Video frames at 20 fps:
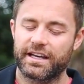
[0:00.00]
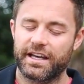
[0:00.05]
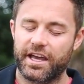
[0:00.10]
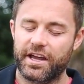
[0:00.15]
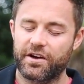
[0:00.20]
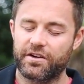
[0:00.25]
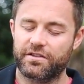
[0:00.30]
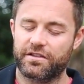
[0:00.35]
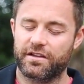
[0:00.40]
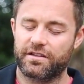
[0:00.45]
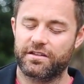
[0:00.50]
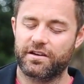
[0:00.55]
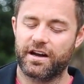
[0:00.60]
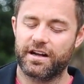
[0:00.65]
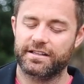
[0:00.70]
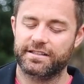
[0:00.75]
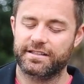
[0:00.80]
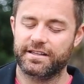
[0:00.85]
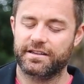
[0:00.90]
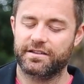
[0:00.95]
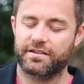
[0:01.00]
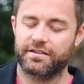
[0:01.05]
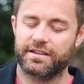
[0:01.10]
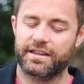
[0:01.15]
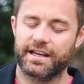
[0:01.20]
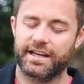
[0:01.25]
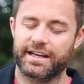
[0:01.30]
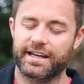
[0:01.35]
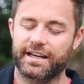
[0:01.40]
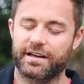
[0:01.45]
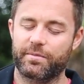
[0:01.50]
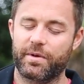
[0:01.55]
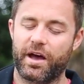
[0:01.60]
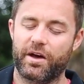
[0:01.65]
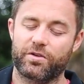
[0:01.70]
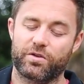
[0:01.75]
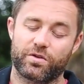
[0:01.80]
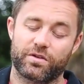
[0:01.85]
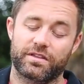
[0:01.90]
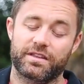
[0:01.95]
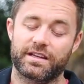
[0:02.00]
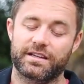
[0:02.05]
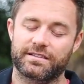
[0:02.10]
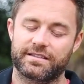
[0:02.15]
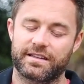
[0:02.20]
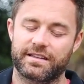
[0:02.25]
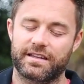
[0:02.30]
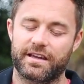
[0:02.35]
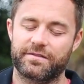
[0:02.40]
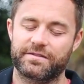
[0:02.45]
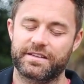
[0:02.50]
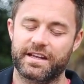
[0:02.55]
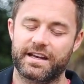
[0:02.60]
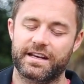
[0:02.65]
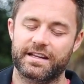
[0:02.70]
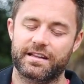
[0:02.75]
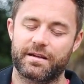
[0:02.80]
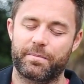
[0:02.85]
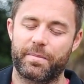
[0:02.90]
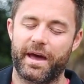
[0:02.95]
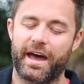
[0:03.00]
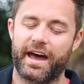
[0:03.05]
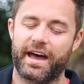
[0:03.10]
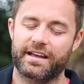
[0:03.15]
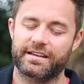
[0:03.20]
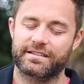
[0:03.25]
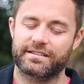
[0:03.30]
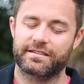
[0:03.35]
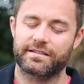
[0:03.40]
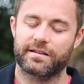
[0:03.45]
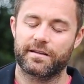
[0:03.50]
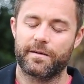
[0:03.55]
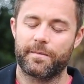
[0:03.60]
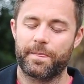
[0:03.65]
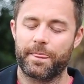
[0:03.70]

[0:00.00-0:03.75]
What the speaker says: hear the thoughts that they're thinking about you or things that they've said in the past.